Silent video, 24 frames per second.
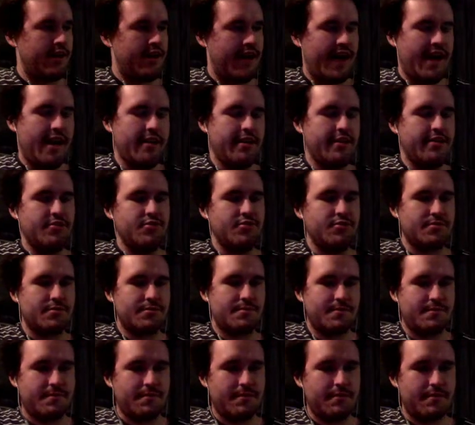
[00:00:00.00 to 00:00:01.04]
of had his
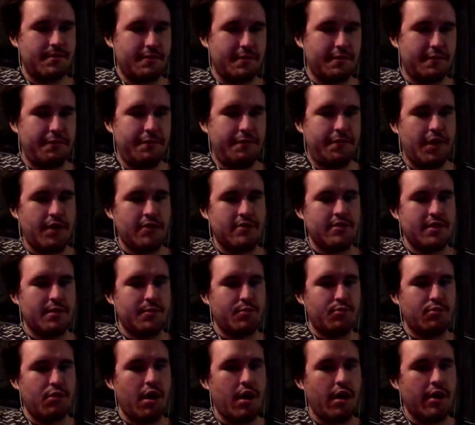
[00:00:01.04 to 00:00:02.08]
fucked
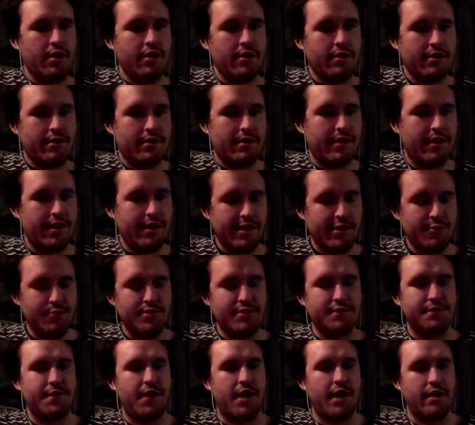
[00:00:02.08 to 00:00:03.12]
up run, and he
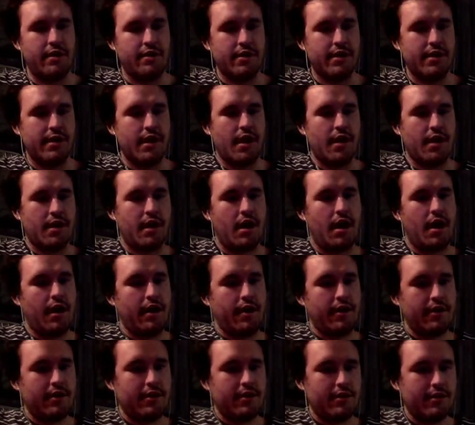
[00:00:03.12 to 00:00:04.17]
was finally got
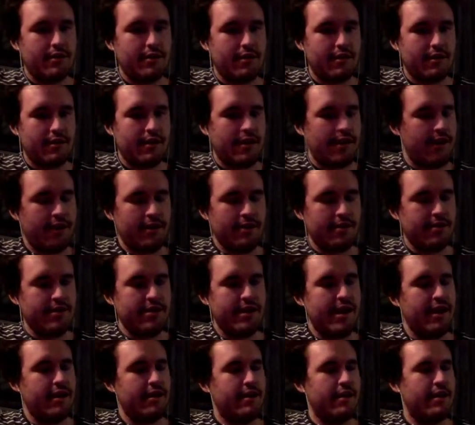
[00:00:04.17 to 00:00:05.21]
caught, and
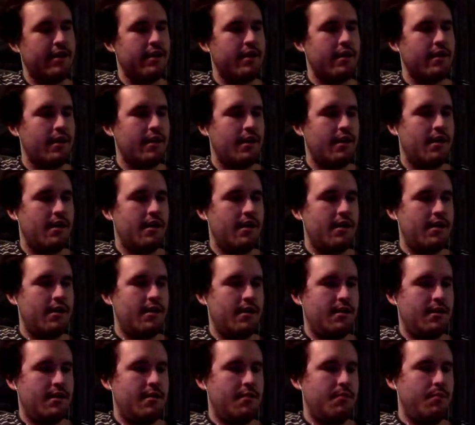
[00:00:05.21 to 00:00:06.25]
he ended it.
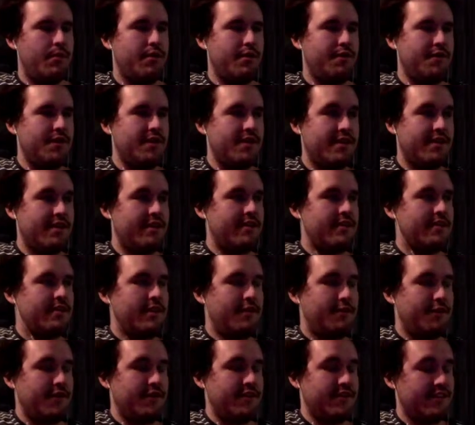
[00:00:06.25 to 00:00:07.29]
But if he
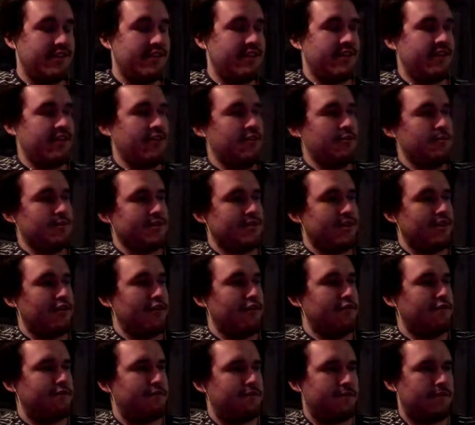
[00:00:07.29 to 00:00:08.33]
didn't kill
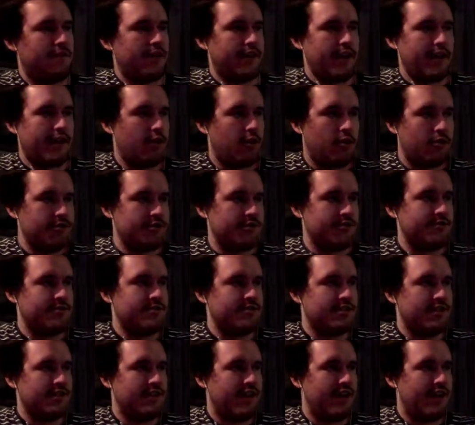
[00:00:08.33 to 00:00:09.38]
himself, like I could also
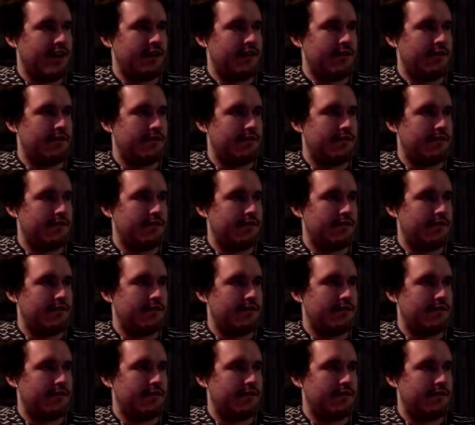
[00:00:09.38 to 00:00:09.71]
see that.